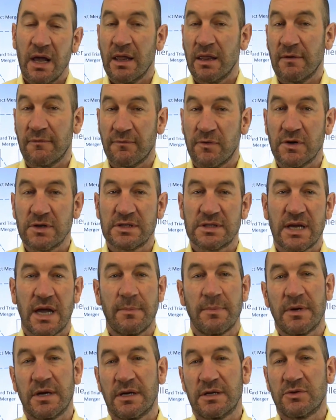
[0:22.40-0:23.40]
The first
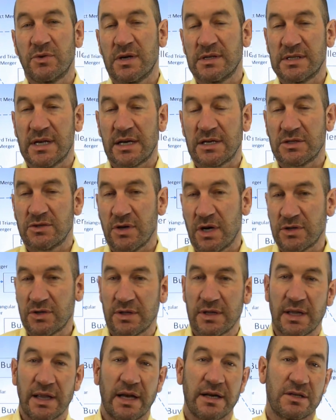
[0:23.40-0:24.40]
type of transaction structure
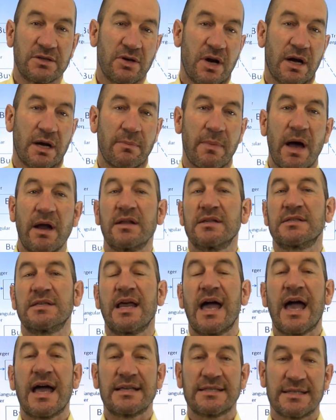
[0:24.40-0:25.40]
that I'd like to talk about is an
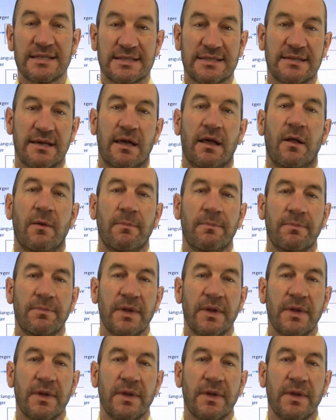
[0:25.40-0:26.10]
asset sale.